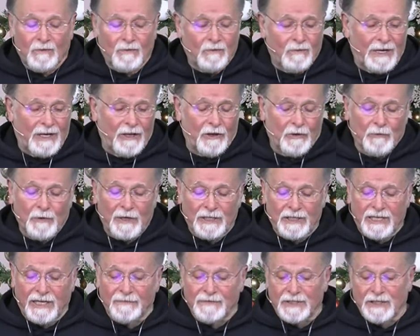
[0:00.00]
While the
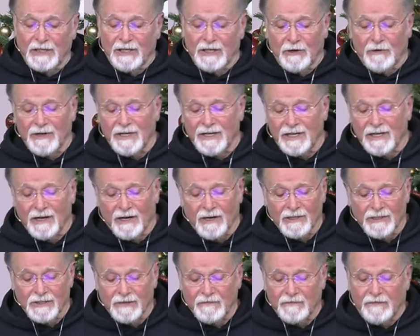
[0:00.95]
rich have security
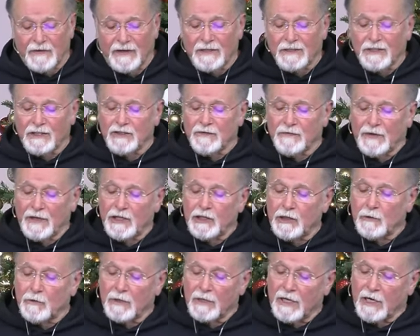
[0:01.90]
guards and fences,
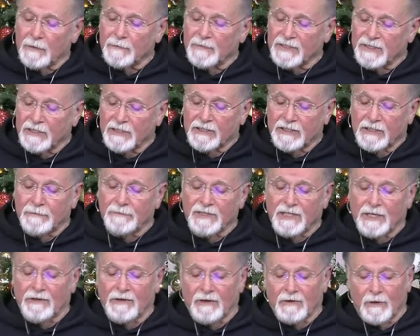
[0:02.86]
video alarm
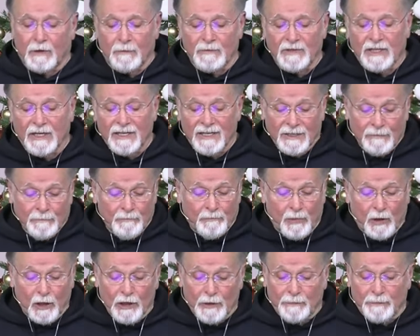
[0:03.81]
systems on their homes,
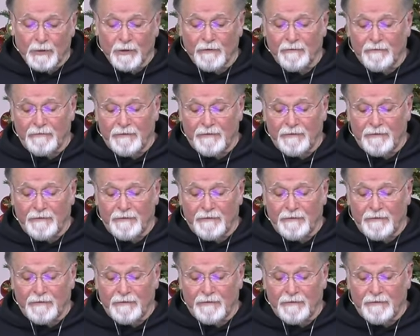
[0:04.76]
bulletproof